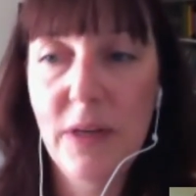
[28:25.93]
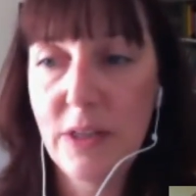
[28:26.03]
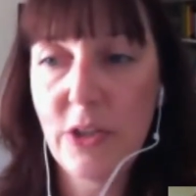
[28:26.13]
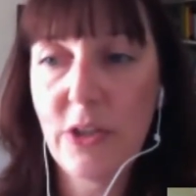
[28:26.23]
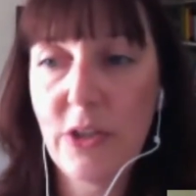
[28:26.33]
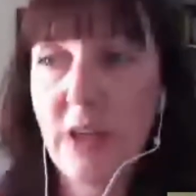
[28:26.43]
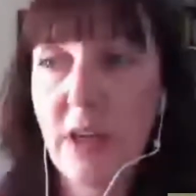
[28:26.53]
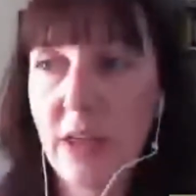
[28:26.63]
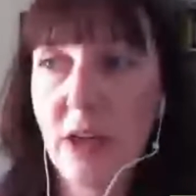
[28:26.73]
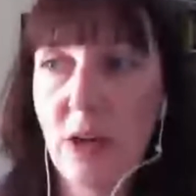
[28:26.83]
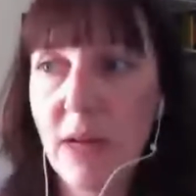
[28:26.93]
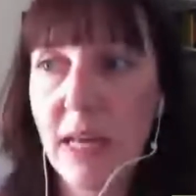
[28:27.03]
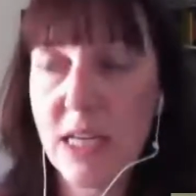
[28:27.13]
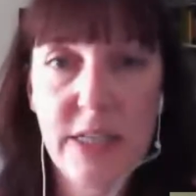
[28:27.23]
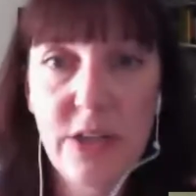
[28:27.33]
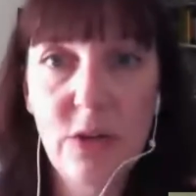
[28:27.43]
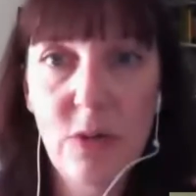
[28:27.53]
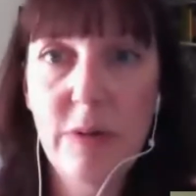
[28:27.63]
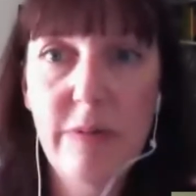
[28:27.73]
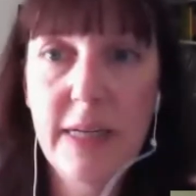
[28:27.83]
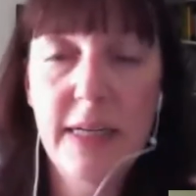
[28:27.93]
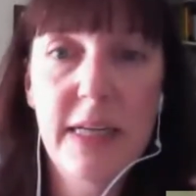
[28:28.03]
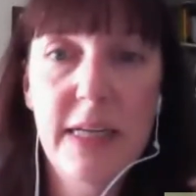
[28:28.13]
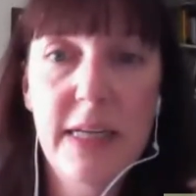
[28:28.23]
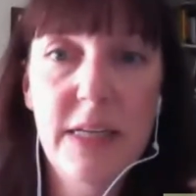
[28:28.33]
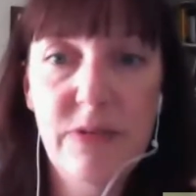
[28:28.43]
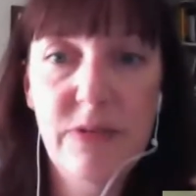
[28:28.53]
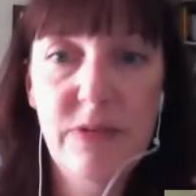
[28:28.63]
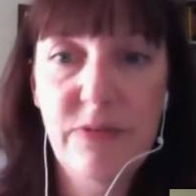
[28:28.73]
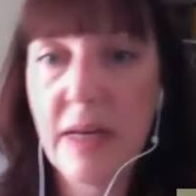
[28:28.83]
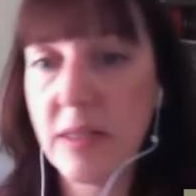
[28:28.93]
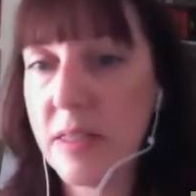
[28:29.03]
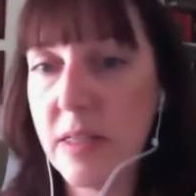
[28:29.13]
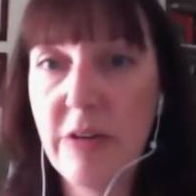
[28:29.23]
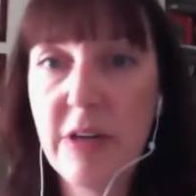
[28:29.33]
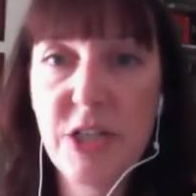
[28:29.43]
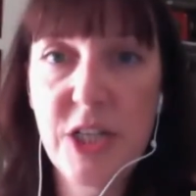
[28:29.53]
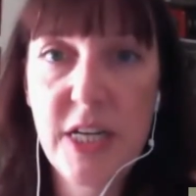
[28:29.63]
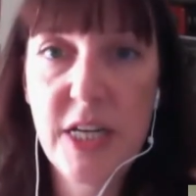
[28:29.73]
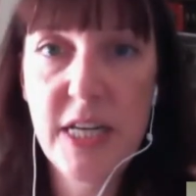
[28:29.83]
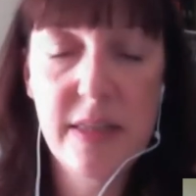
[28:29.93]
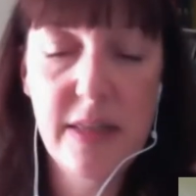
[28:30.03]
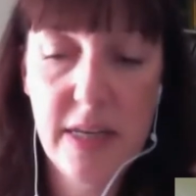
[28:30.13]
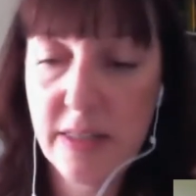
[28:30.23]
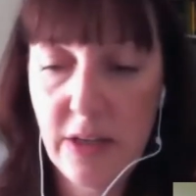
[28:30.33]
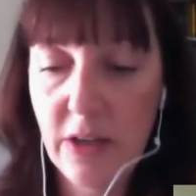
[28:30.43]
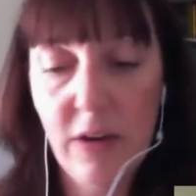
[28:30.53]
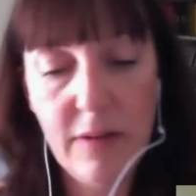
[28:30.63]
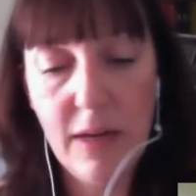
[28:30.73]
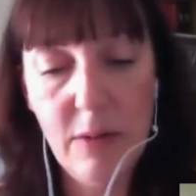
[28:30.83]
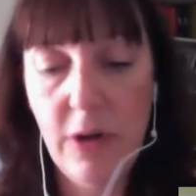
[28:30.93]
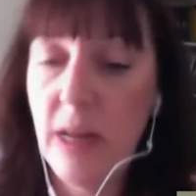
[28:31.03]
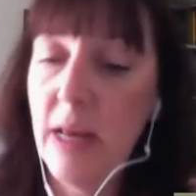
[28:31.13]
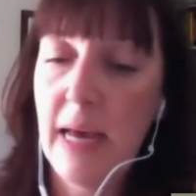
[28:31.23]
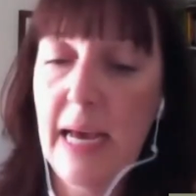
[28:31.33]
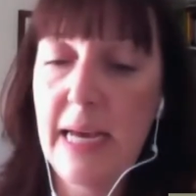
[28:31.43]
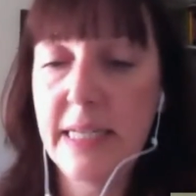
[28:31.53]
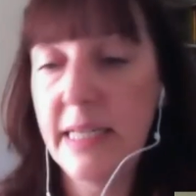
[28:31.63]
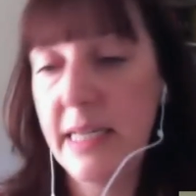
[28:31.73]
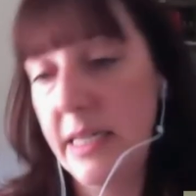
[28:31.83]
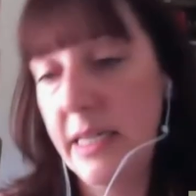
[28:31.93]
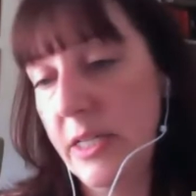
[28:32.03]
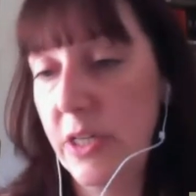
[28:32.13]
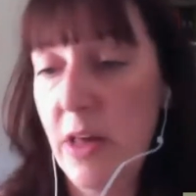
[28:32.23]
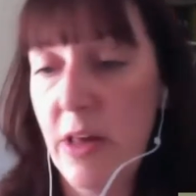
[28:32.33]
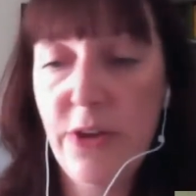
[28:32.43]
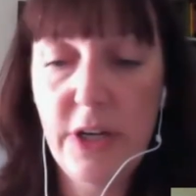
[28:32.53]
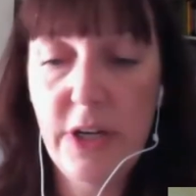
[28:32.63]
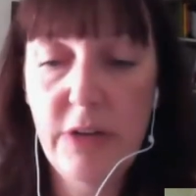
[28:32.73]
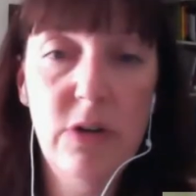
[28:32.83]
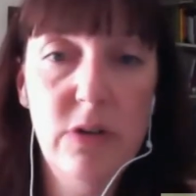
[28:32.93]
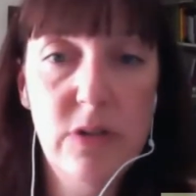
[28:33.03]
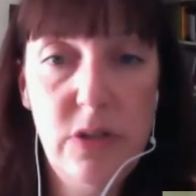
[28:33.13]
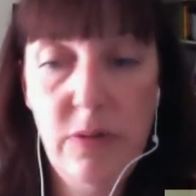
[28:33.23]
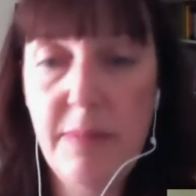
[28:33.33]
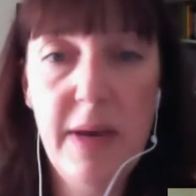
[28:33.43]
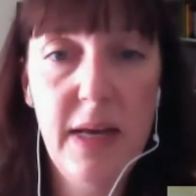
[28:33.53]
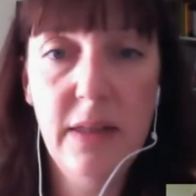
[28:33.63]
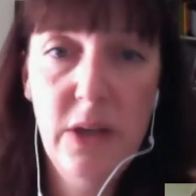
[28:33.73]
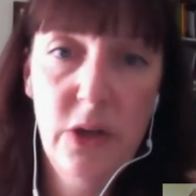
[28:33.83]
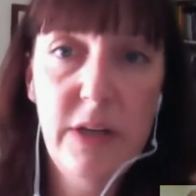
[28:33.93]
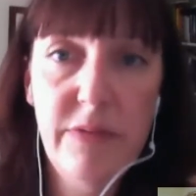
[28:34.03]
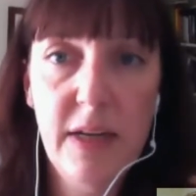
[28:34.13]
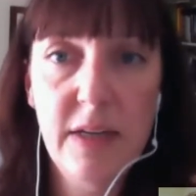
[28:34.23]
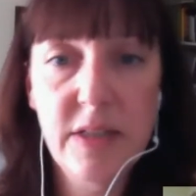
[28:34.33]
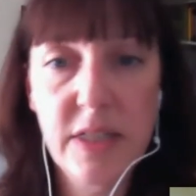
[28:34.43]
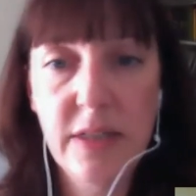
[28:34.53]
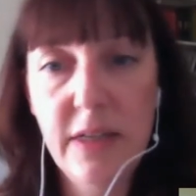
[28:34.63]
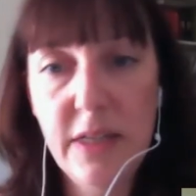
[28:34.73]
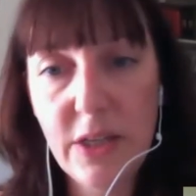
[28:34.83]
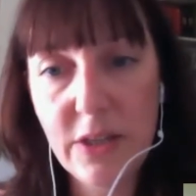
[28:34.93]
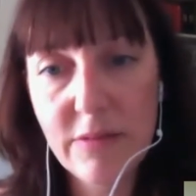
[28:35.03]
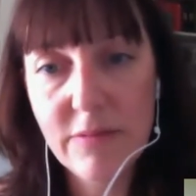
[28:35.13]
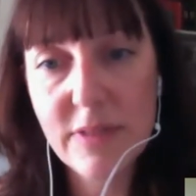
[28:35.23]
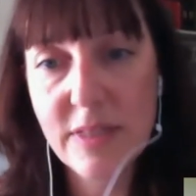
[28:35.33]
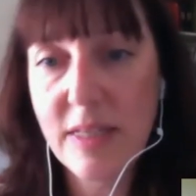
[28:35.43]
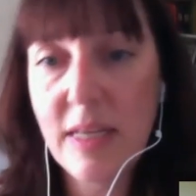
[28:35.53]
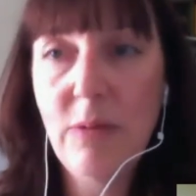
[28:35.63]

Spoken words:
you can kind of go, well, actually, you know what, we really need younger females that are engineers in there. So you can go, well, I want 18 to 30-year-olds who are female who live in London. And you can see